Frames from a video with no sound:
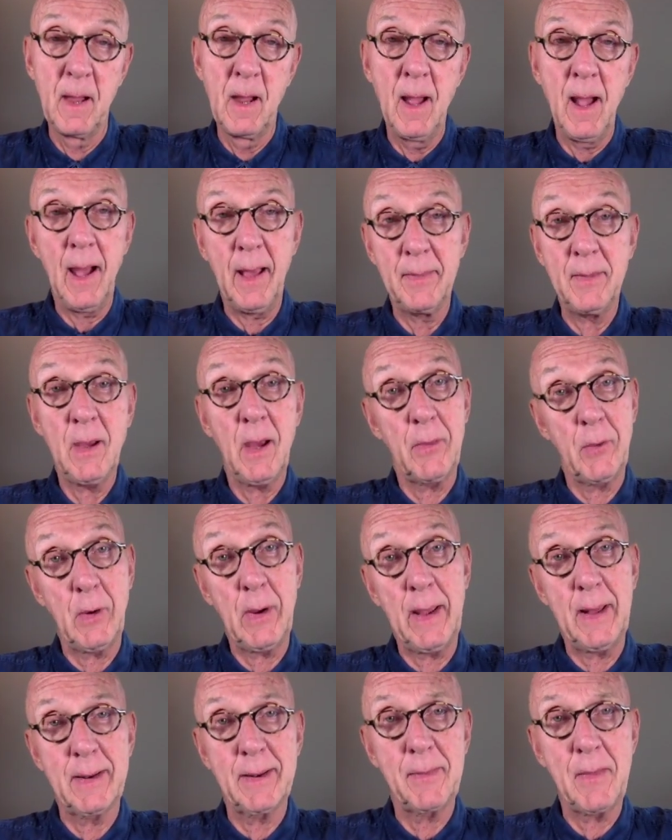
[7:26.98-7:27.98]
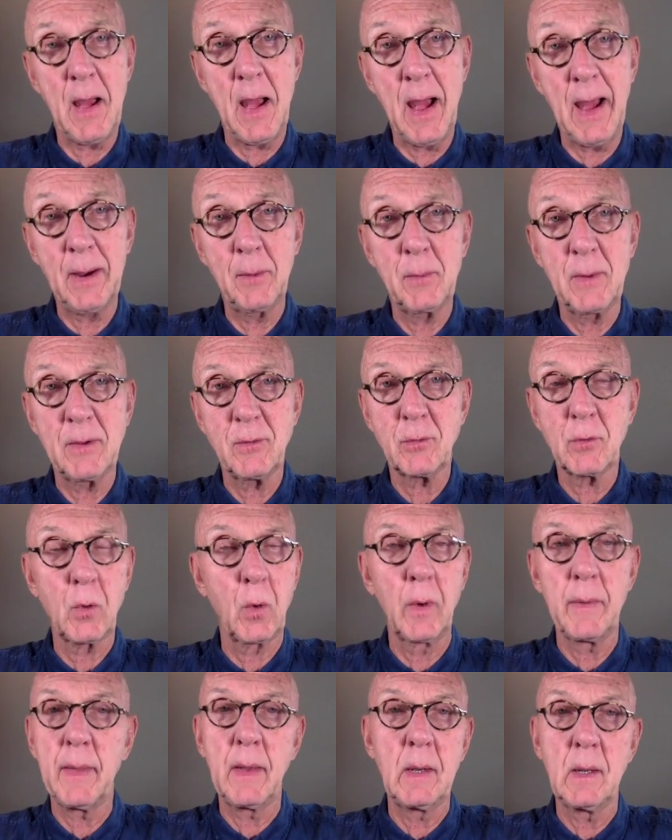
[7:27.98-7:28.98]
On the other hand, in the high-risk
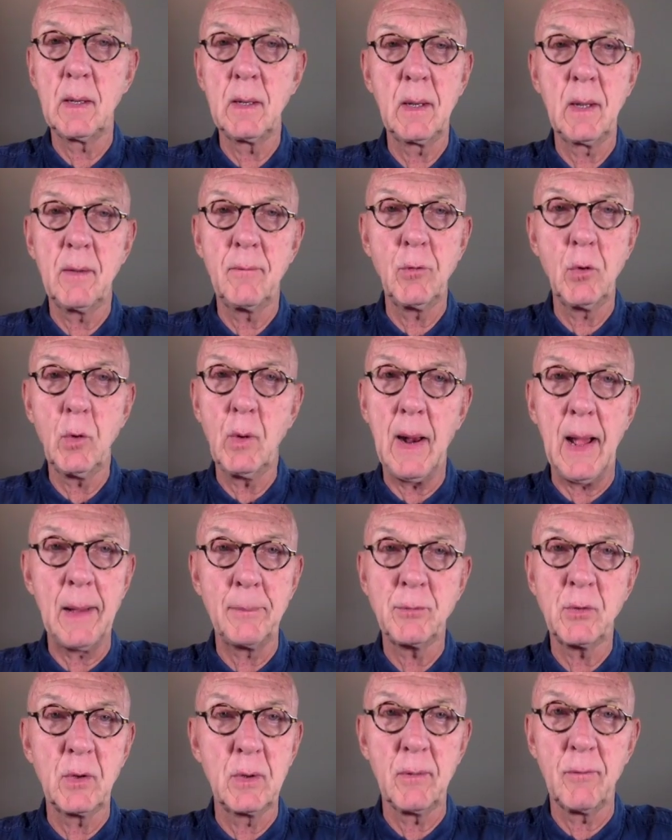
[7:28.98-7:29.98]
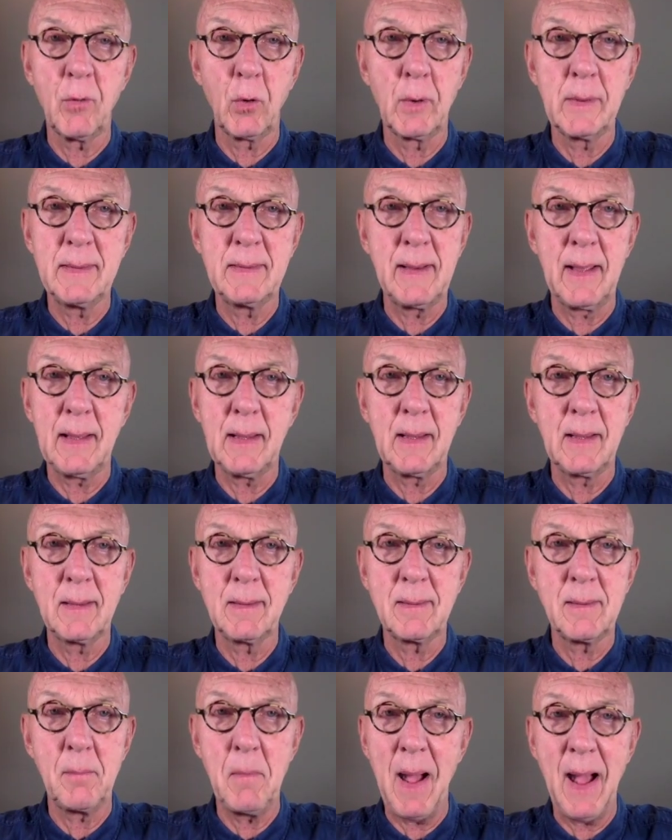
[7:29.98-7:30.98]
score, they didn't give you an option of only
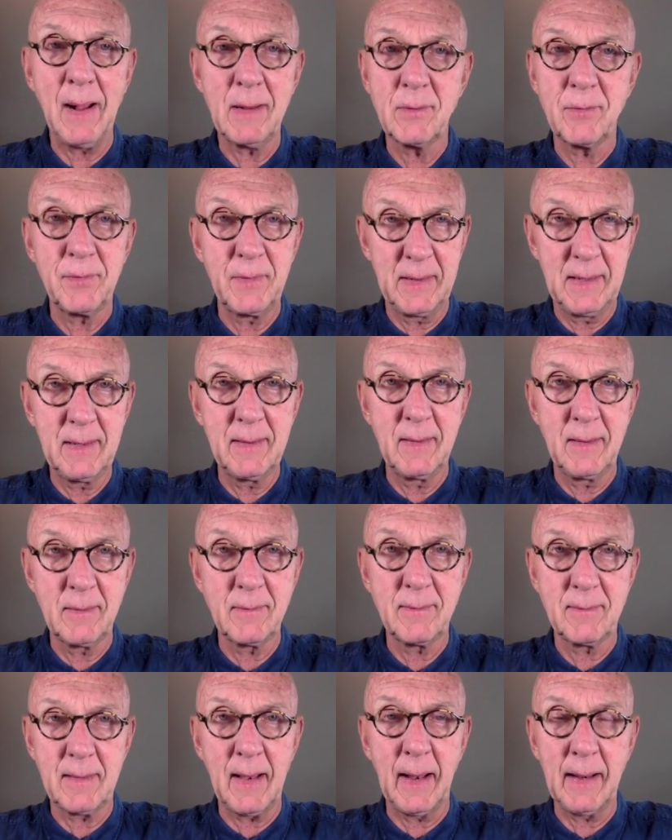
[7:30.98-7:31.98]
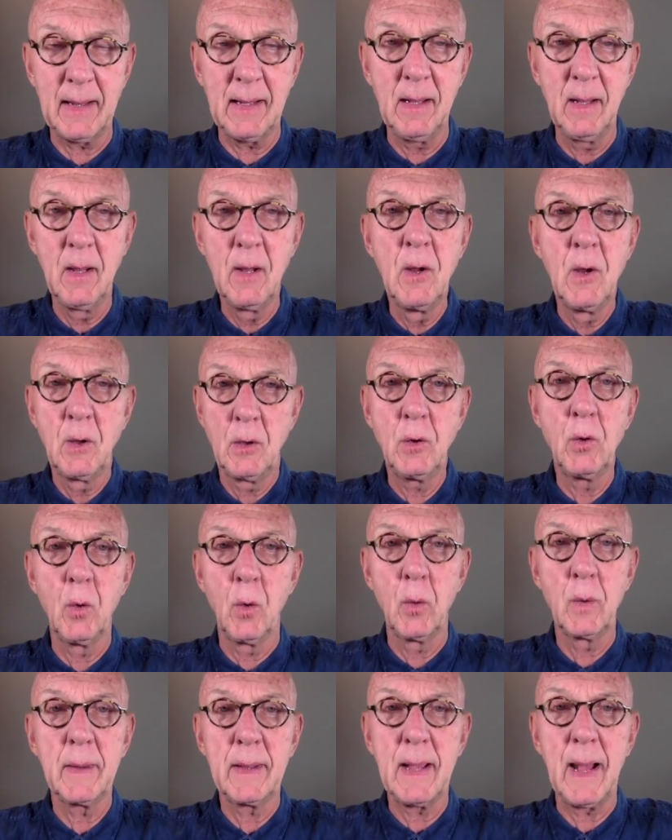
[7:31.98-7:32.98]
taking tamoxifen in this study. You
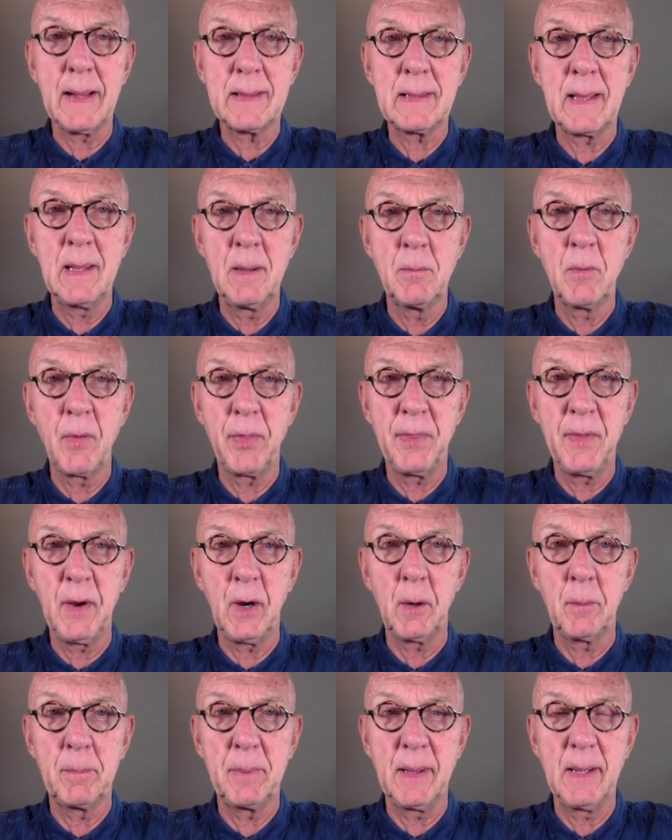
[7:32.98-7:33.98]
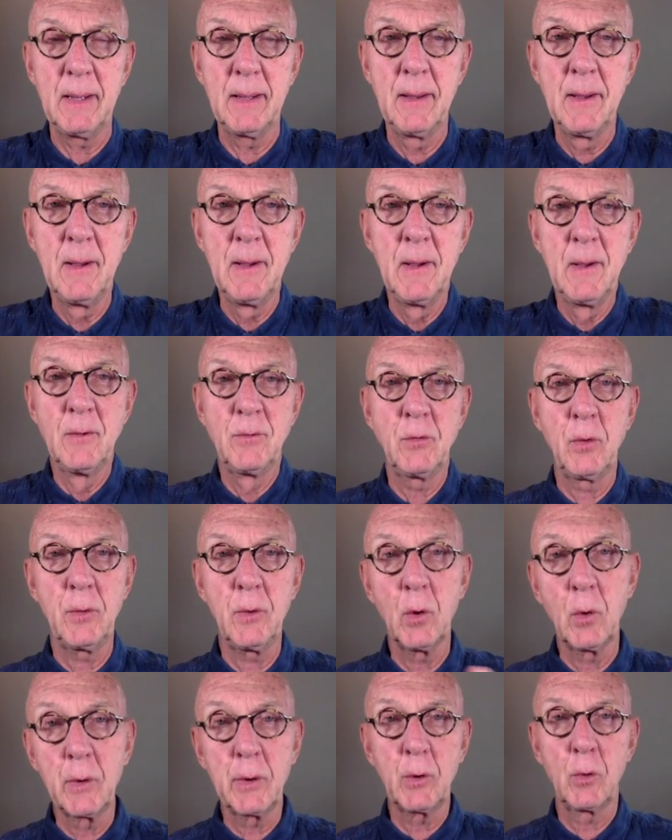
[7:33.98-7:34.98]
only got chemotherapy. So
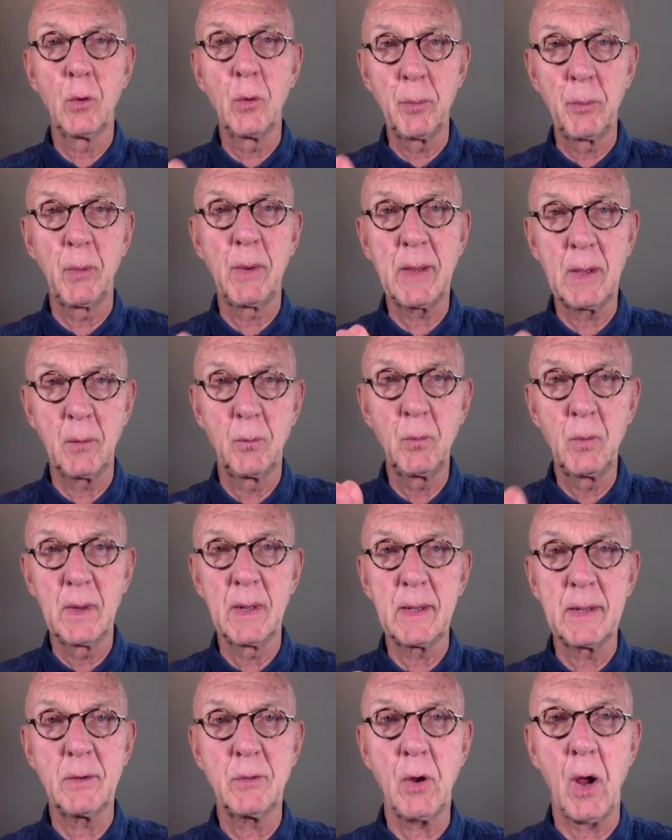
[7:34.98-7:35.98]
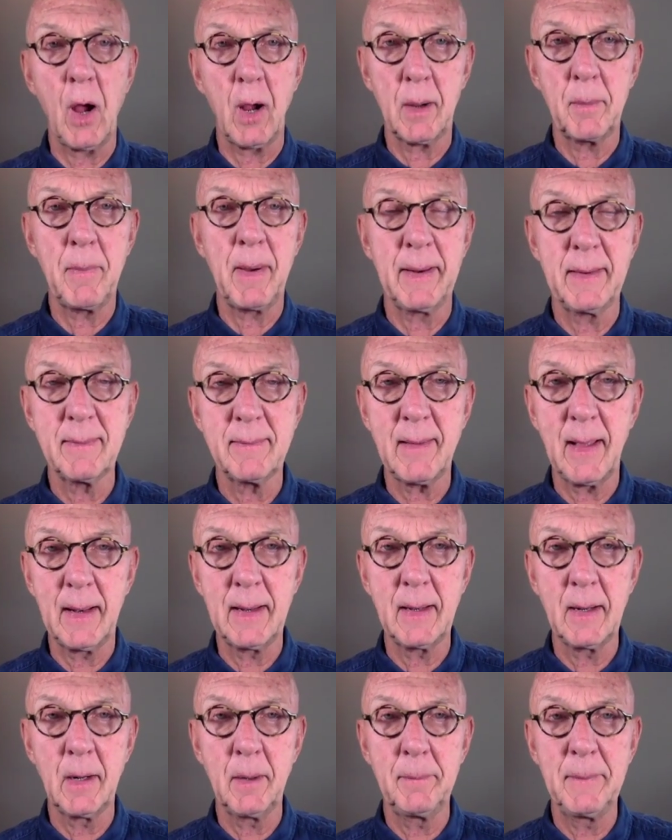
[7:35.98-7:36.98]
the only group we can really talk about is
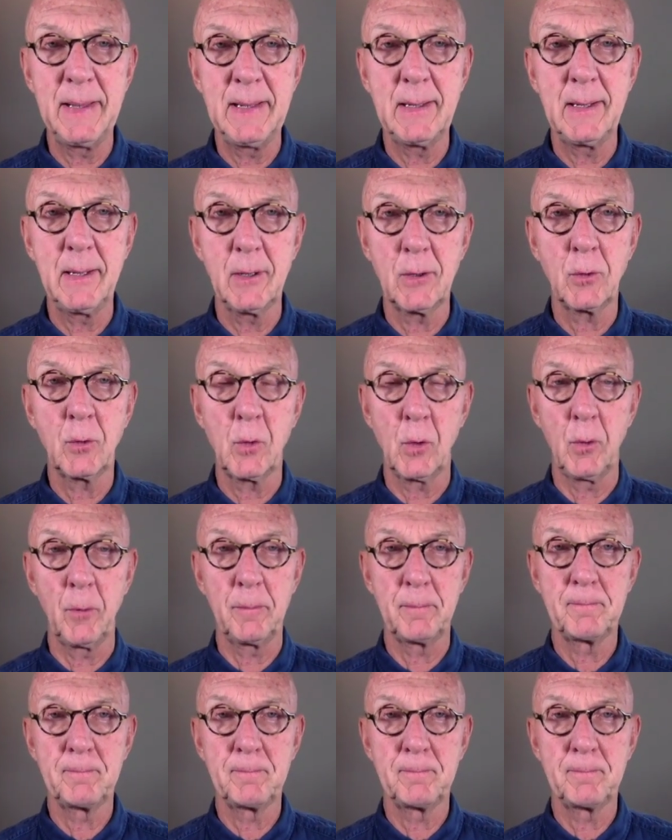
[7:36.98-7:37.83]
that intermediate group.